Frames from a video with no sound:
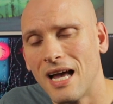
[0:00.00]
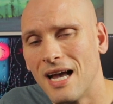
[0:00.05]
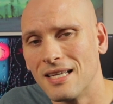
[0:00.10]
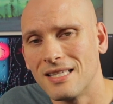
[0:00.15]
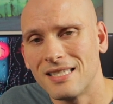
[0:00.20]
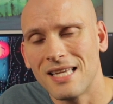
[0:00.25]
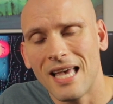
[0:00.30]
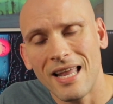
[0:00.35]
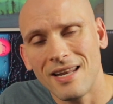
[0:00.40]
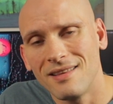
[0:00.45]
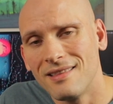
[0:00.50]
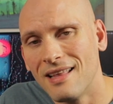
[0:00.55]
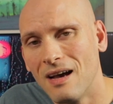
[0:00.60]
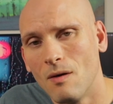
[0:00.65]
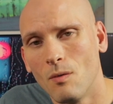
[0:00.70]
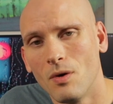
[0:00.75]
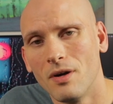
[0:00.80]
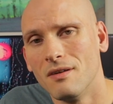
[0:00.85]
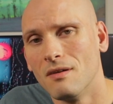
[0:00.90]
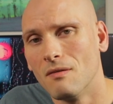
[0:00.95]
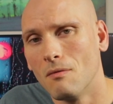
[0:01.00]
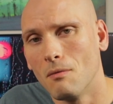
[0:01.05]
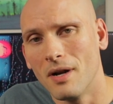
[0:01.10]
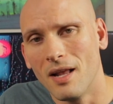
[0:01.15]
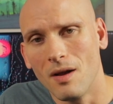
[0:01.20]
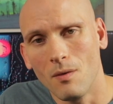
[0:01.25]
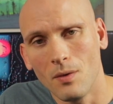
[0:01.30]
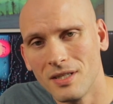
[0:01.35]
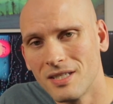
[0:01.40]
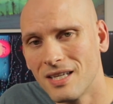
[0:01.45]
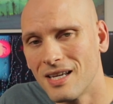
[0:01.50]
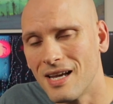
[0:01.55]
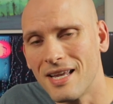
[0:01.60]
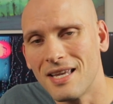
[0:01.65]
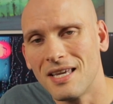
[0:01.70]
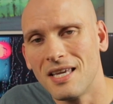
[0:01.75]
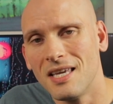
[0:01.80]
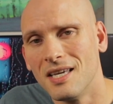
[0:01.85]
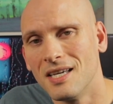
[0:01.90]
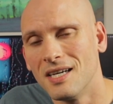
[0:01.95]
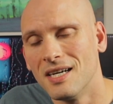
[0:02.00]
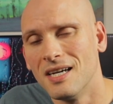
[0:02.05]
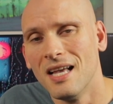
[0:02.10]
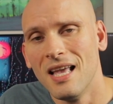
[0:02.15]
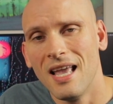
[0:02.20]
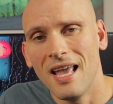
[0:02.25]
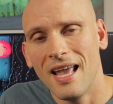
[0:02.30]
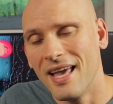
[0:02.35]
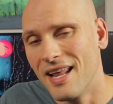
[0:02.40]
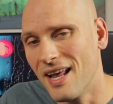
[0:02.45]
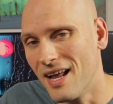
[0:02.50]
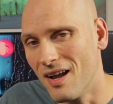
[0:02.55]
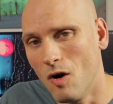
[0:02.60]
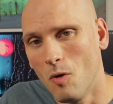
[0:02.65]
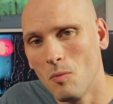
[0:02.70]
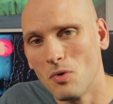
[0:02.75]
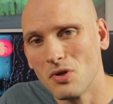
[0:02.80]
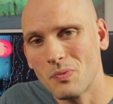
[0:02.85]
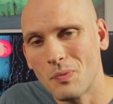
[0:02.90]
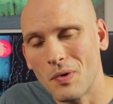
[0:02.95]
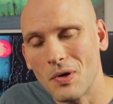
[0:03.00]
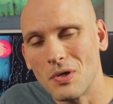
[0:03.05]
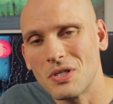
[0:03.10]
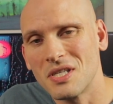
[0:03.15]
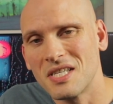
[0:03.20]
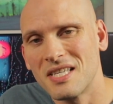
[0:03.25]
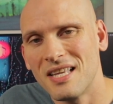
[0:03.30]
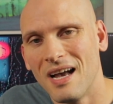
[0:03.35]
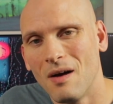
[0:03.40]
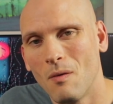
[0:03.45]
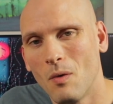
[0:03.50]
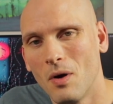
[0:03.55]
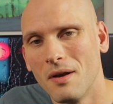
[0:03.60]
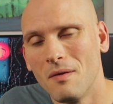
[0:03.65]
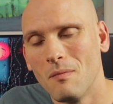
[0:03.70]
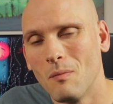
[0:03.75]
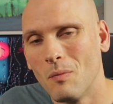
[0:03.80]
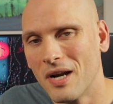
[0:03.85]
I sat in that one when I went to IKEA and I almost purchased that one,